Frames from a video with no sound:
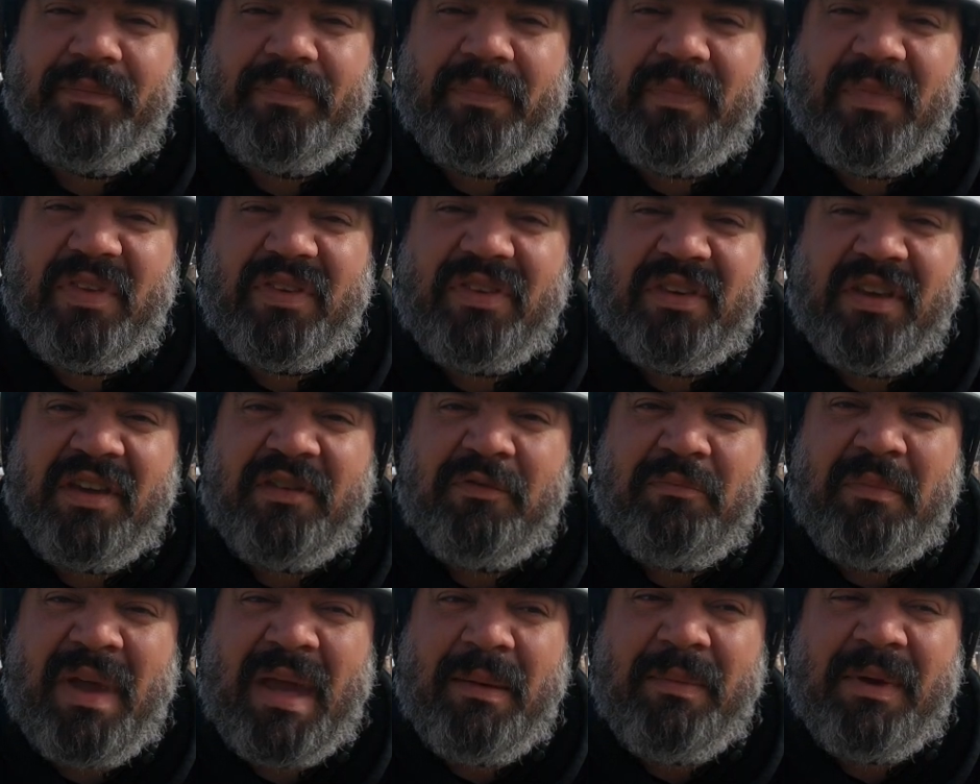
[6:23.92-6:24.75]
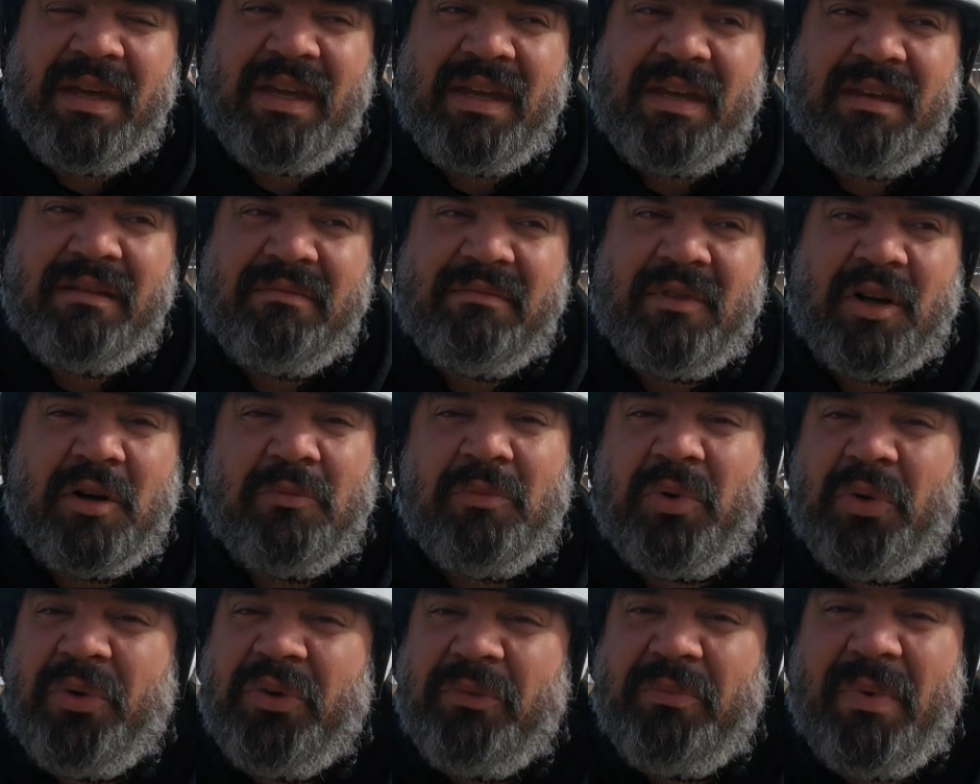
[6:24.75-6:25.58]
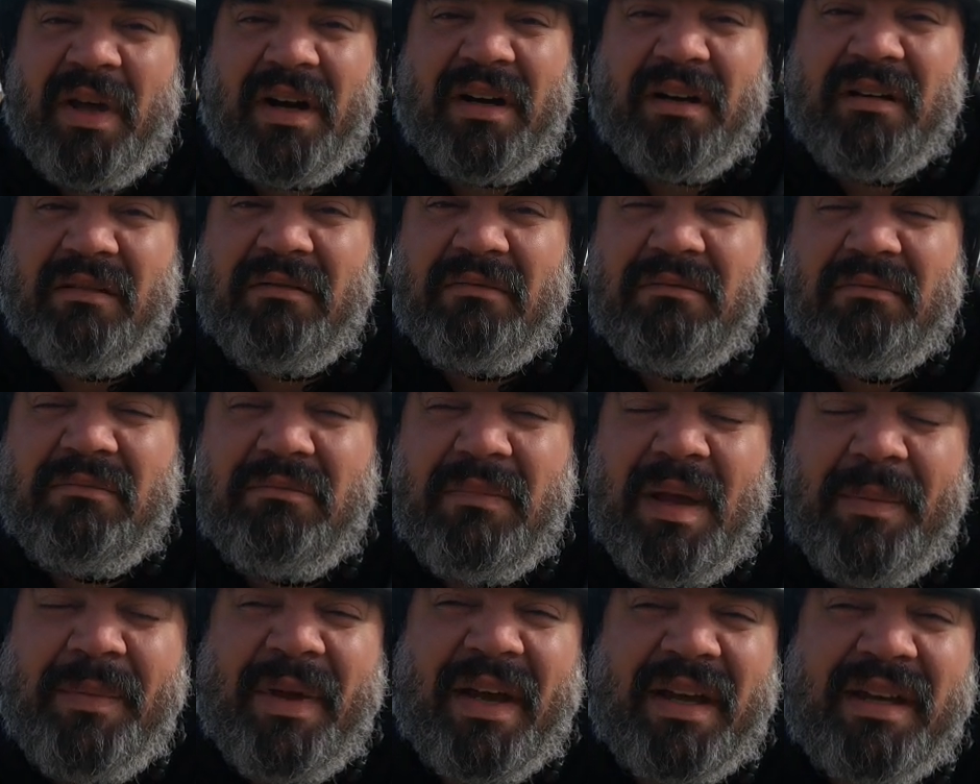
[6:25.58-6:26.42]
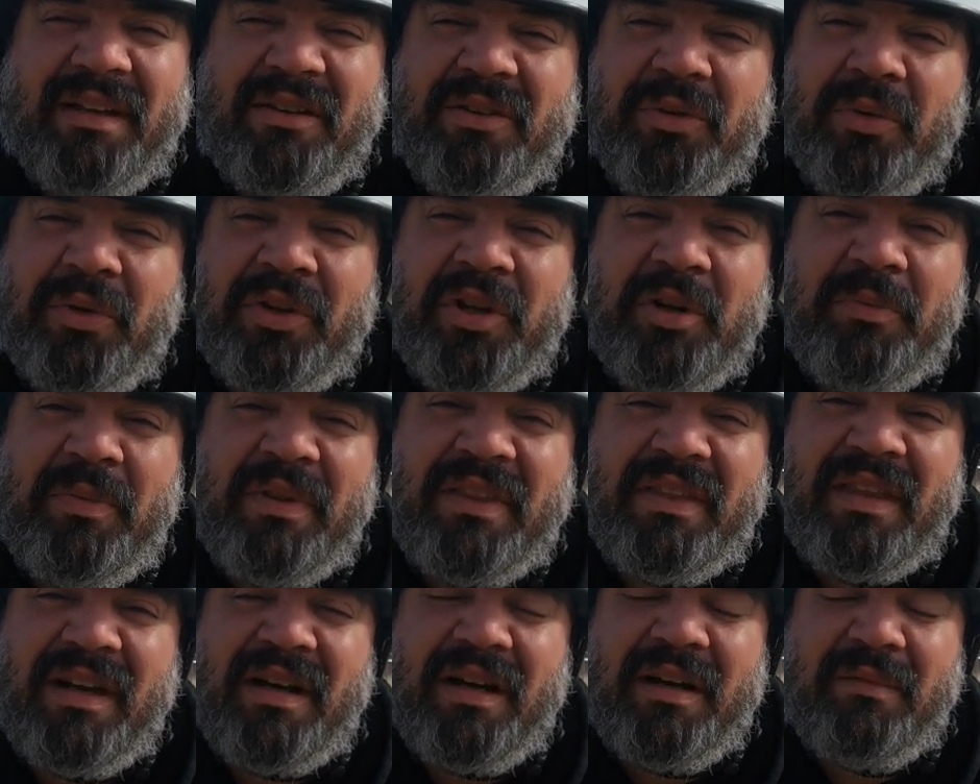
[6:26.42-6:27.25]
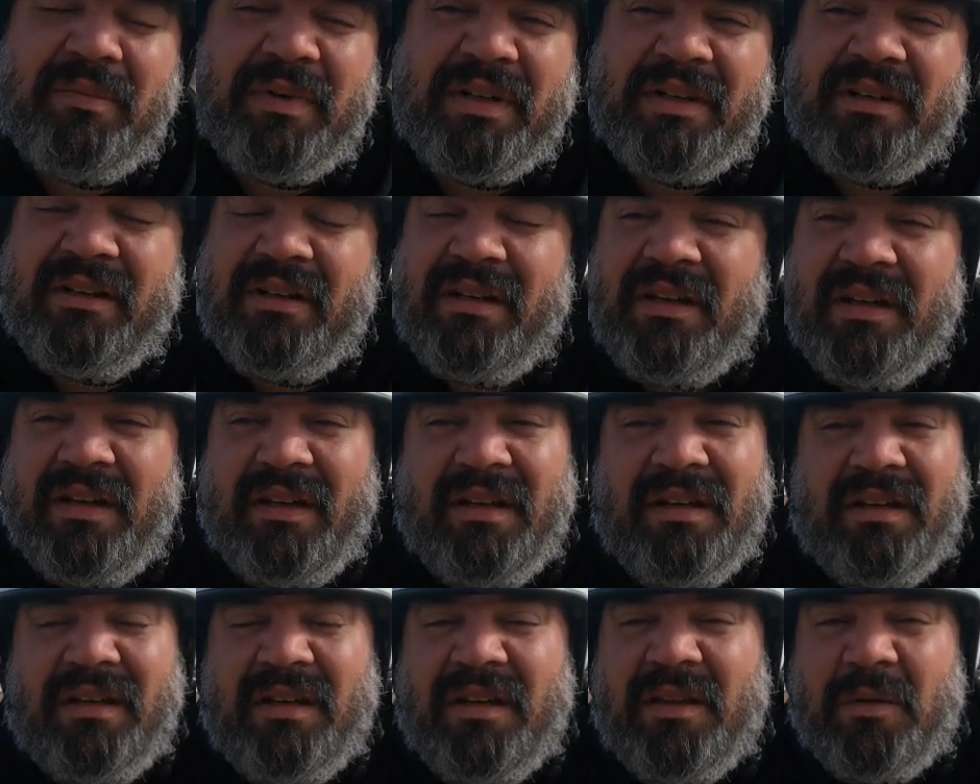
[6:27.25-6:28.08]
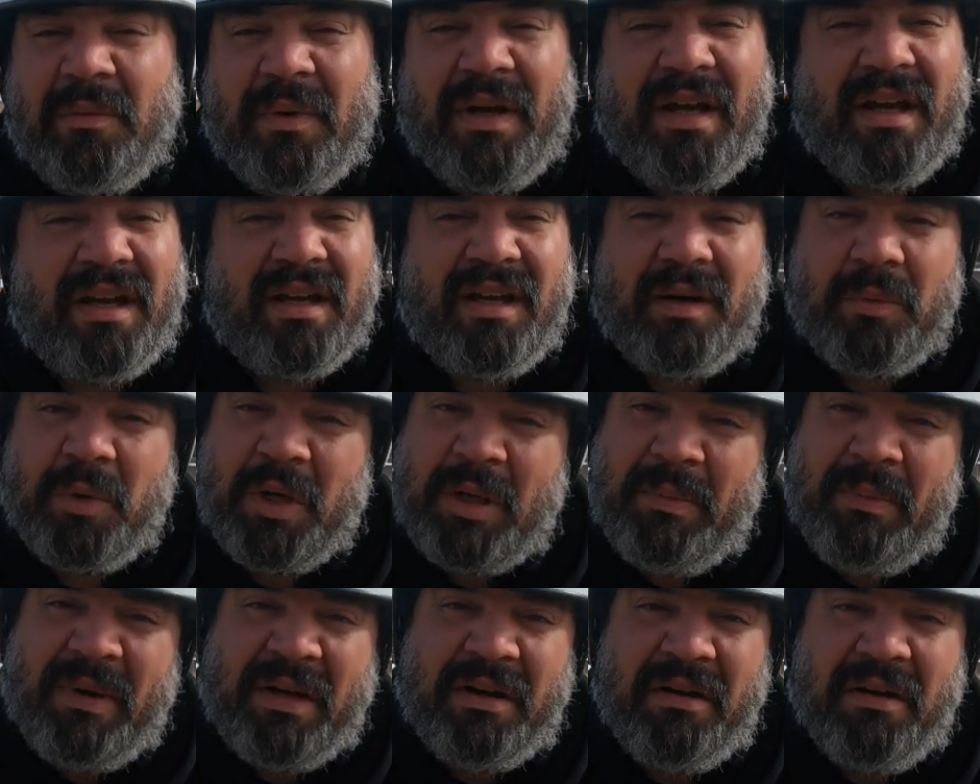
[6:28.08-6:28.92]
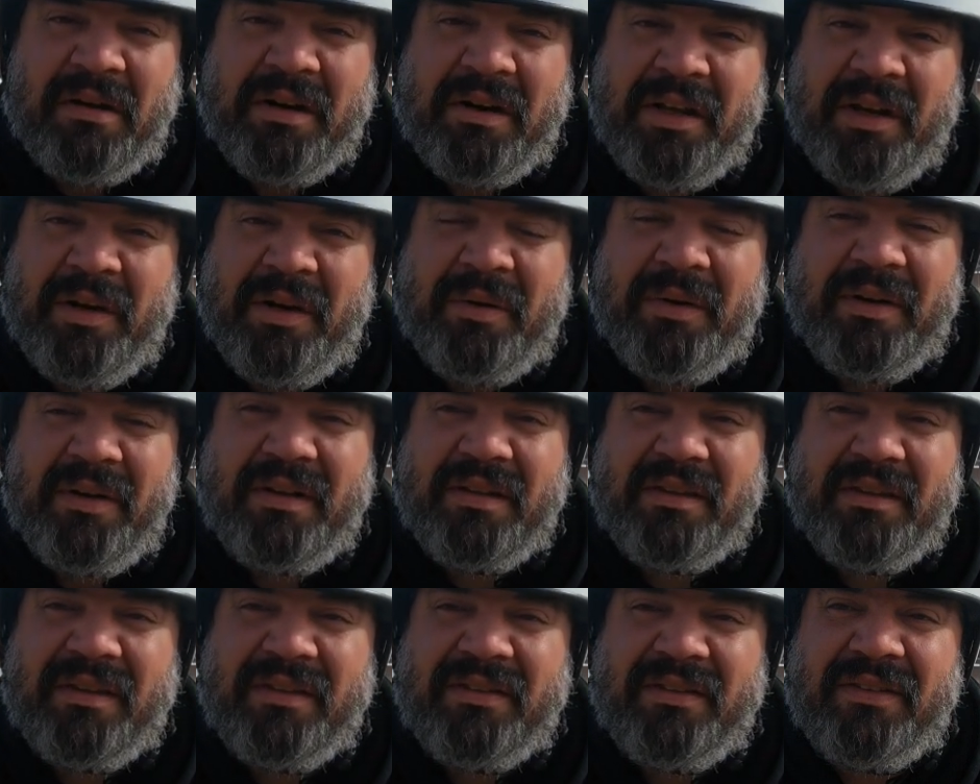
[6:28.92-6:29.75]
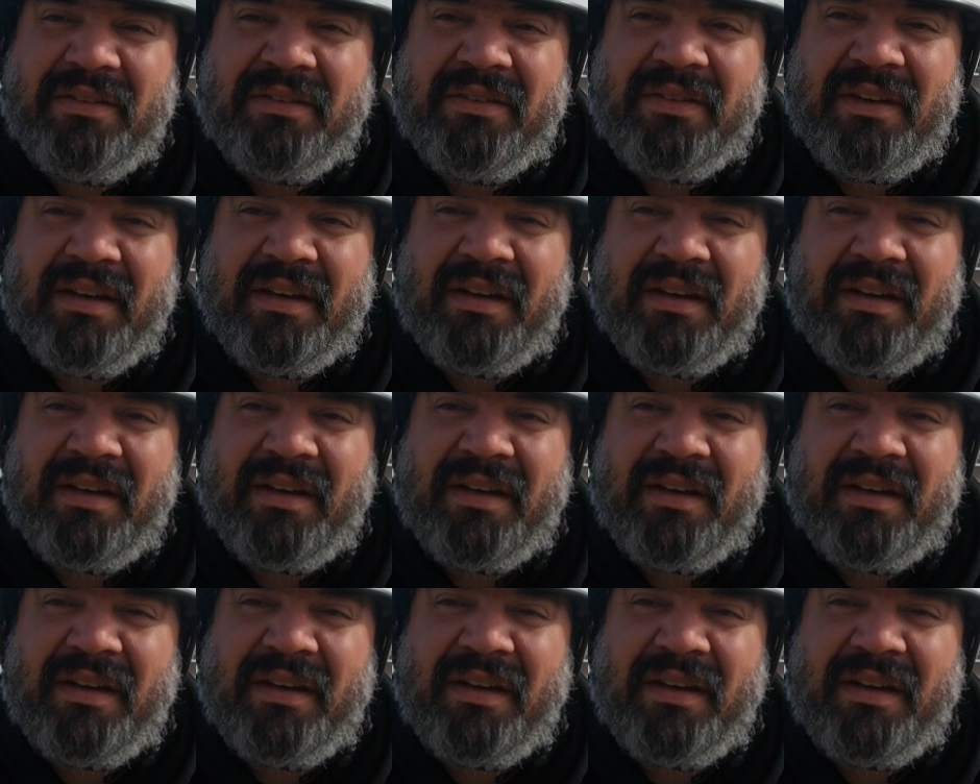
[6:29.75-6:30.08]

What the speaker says: see if maybe their bowl's better. Maybe I can do a little bit there, but either way, I got to work on my cardio. This is